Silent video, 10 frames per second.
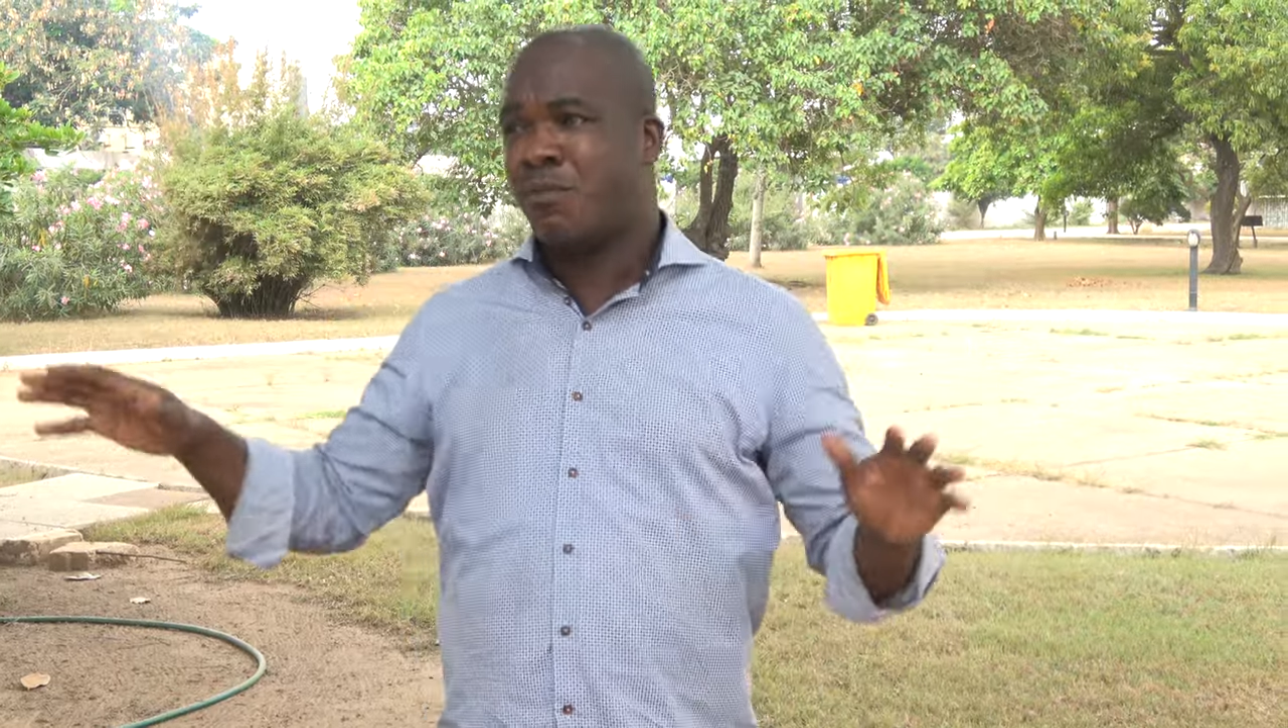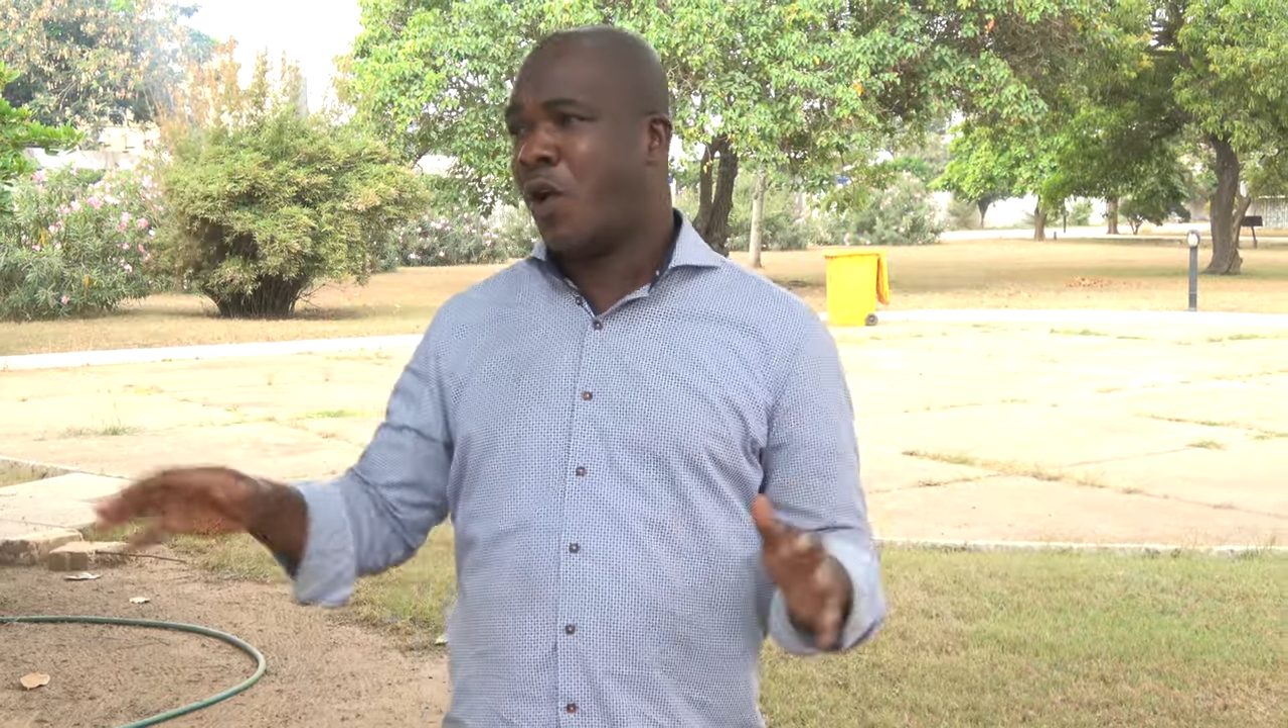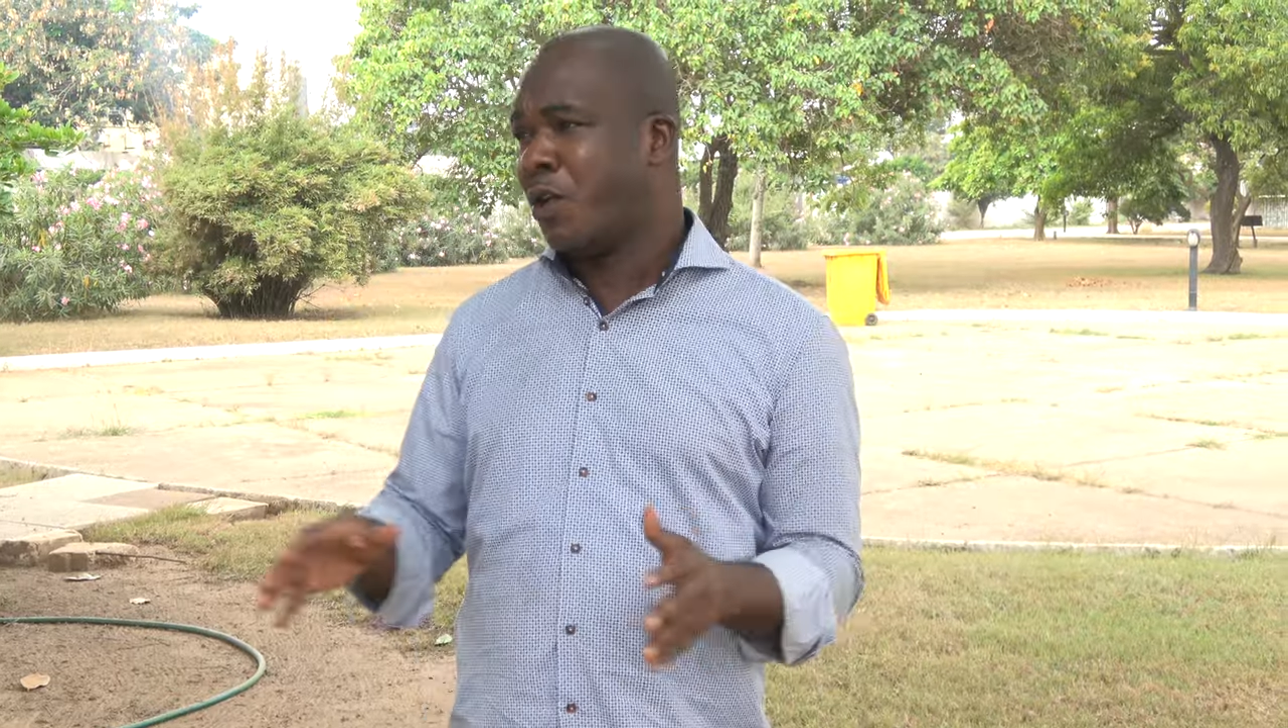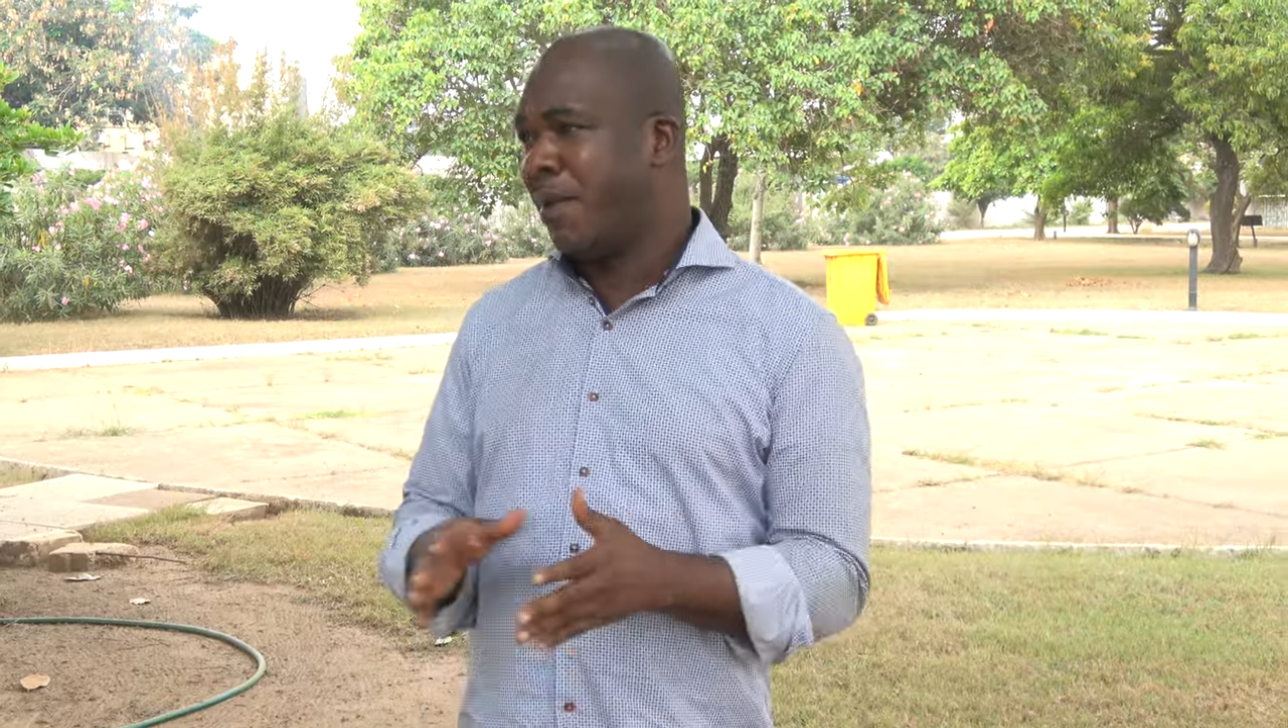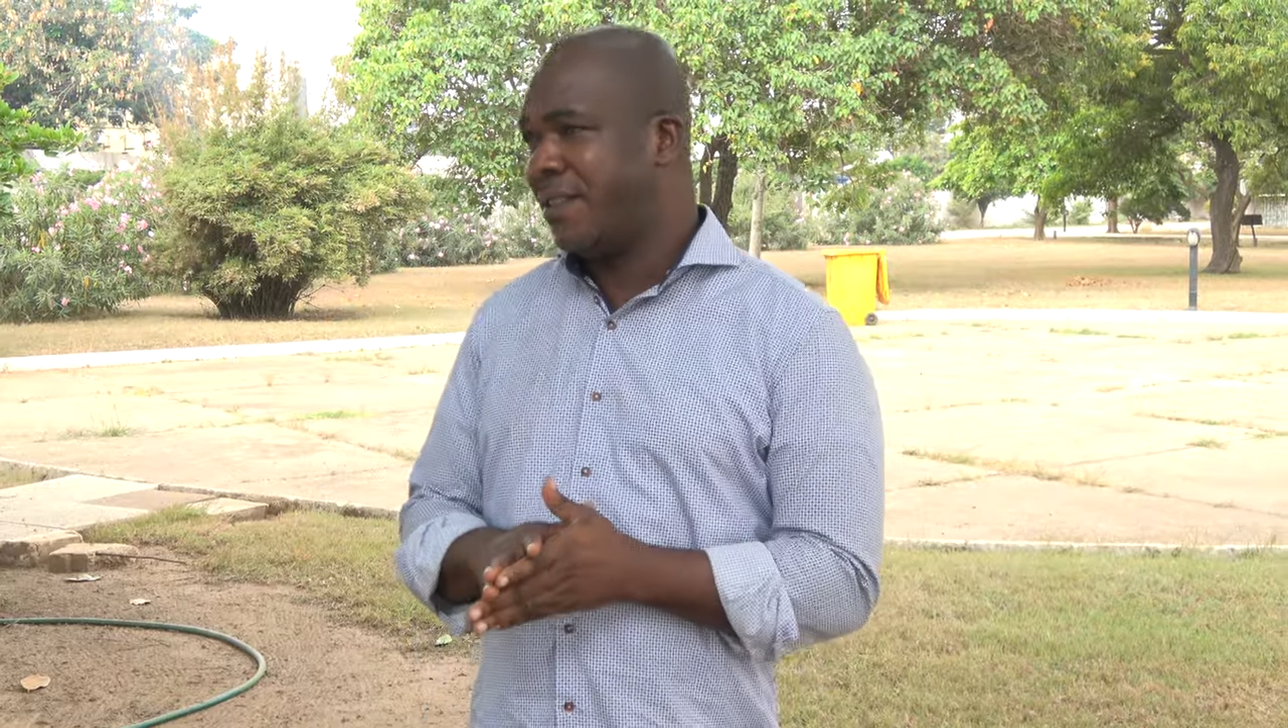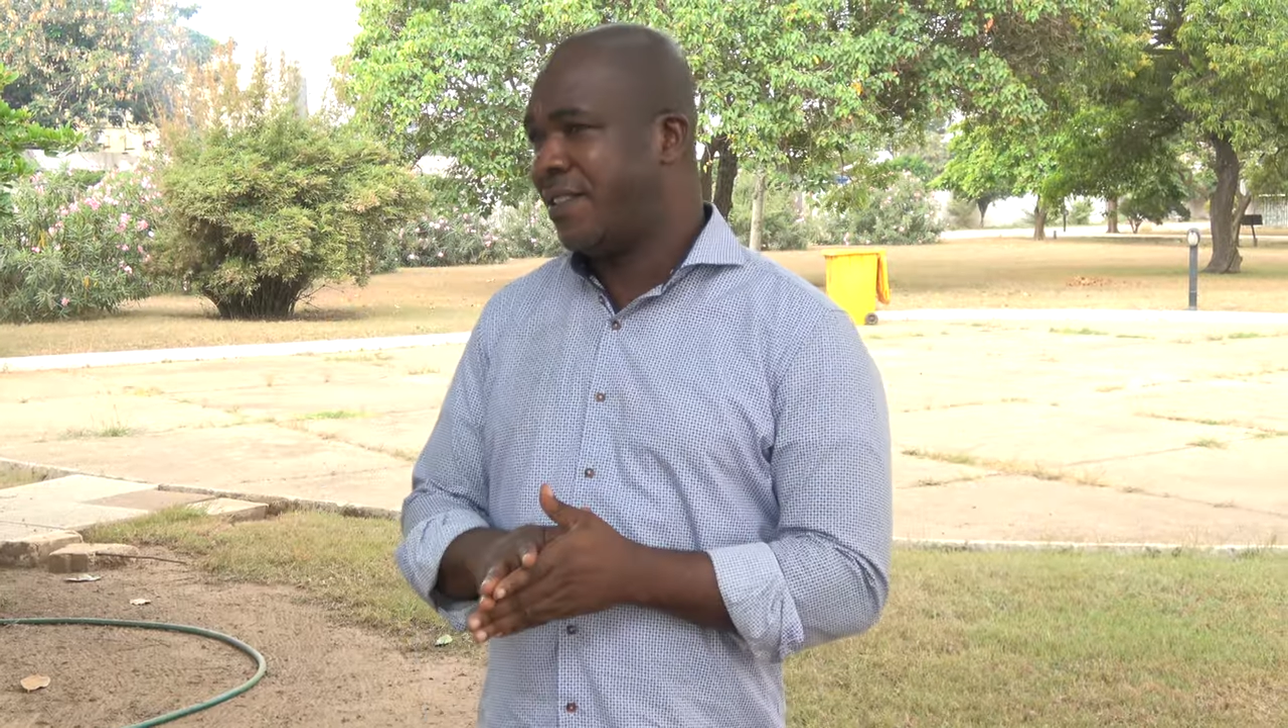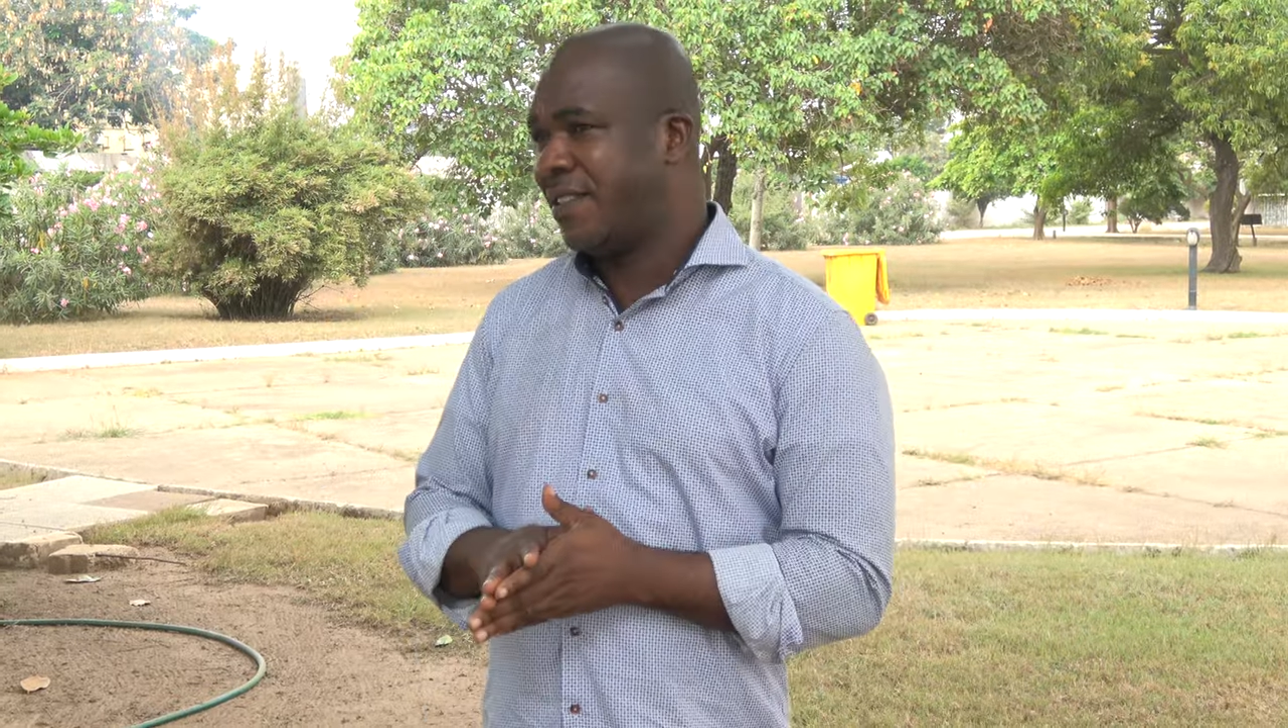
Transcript: monument